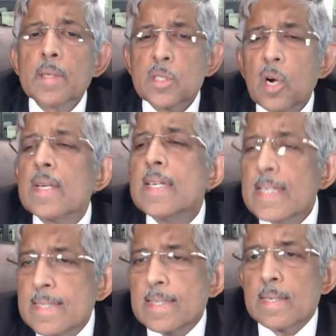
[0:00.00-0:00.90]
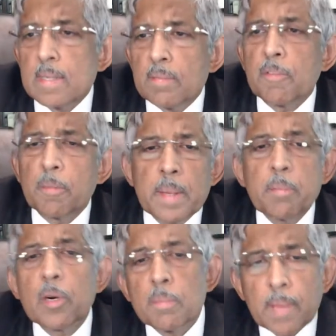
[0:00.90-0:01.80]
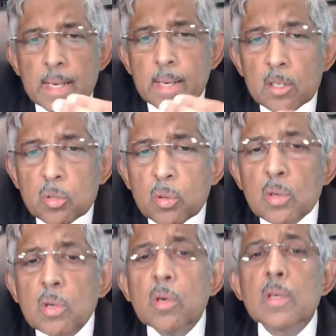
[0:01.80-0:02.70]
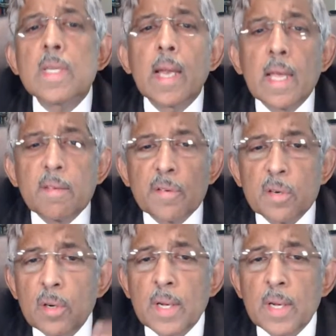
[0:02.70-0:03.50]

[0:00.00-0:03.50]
It's not easy for people to maintain throughout their life,